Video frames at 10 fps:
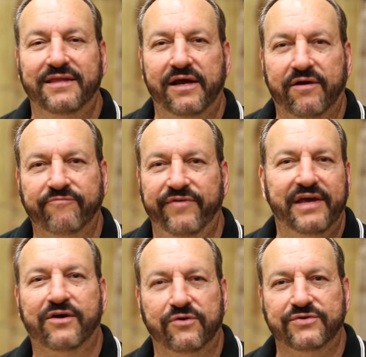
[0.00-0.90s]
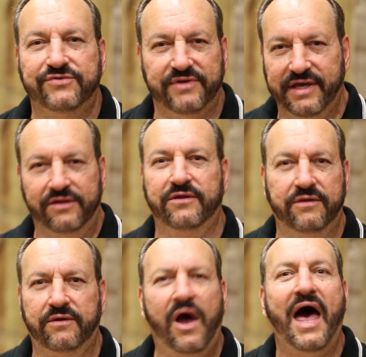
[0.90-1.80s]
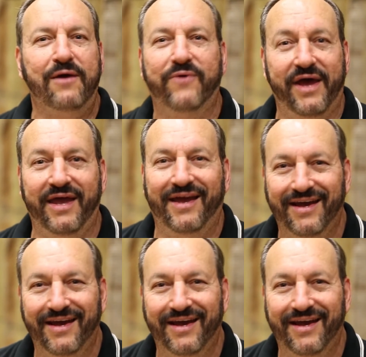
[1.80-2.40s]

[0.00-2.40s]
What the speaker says: their vehicles in the highway.